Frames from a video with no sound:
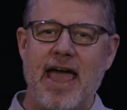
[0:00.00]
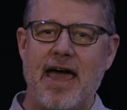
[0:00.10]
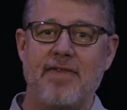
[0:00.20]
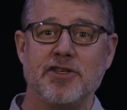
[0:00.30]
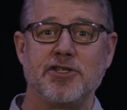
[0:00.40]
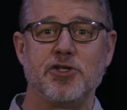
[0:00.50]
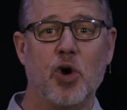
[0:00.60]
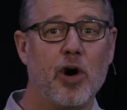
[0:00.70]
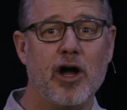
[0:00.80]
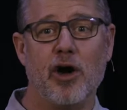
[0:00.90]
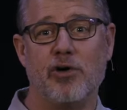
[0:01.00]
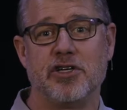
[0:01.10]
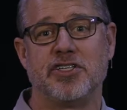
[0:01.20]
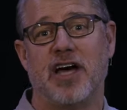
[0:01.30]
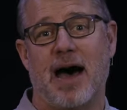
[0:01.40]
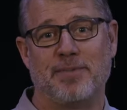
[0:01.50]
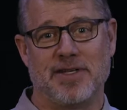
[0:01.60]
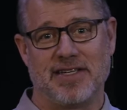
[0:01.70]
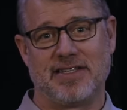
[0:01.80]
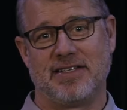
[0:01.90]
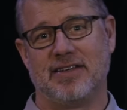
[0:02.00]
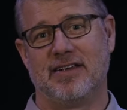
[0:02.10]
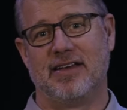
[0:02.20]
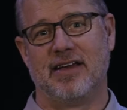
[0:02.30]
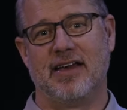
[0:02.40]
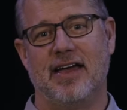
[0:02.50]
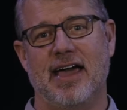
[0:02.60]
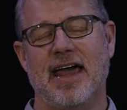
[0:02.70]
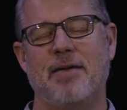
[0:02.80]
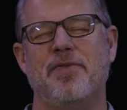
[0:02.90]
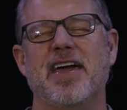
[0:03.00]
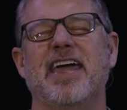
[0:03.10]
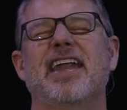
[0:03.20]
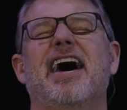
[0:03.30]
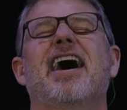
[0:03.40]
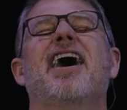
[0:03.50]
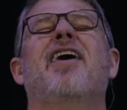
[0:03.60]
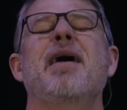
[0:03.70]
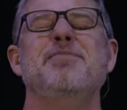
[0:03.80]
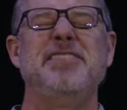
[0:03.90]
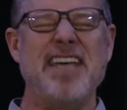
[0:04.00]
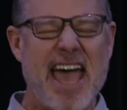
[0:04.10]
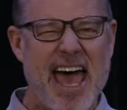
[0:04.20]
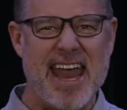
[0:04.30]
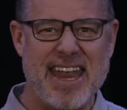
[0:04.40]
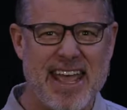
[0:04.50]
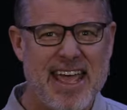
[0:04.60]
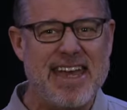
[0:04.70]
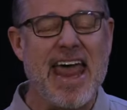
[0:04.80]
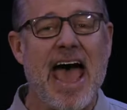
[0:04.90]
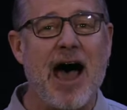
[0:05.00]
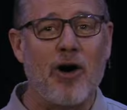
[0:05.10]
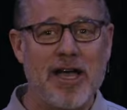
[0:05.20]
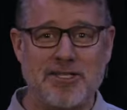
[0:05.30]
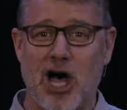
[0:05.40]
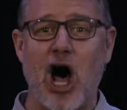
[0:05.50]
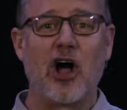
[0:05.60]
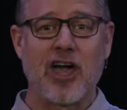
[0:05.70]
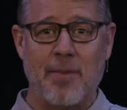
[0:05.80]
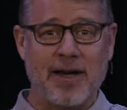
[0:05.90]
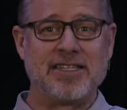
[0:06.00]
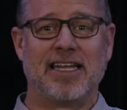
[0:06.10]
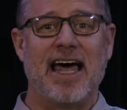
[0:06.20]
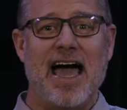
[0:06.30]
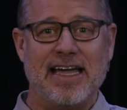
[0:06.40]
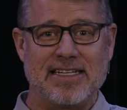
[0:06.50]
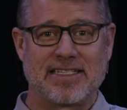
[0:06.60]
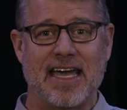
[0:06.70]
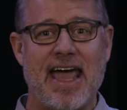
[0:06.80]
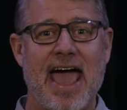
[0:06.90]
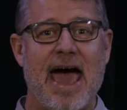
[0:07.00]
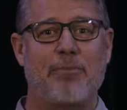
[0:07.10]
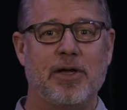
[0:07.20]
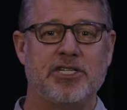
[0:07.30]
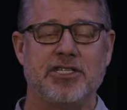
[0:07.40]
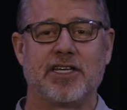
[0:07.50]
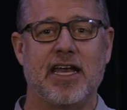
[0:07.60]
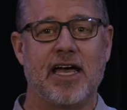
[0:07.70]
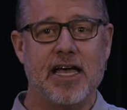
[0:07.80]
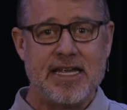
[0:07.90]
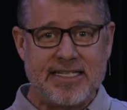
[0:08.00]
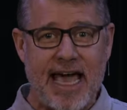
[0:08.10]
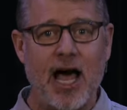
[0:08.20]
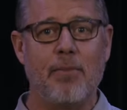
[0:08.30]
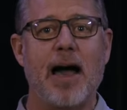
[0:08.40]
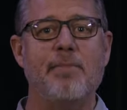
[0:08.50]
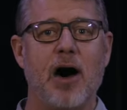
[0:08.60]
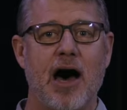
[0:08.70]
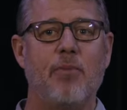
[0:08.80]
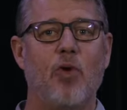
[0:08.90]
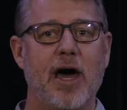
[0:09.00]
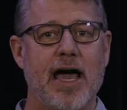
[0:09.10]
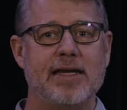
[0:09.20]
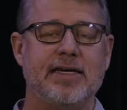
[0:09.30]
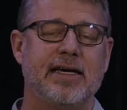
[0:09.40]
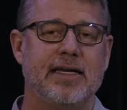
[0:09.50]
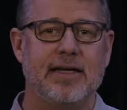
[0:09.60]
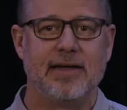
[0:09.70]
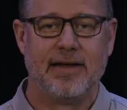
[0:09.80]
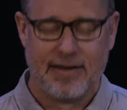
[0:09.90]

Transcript: and the store owner stops us. And I'm thinking, oh, I'm dead. Now it's all coming to light. It's going to happen. She's going to tell my mom what I did.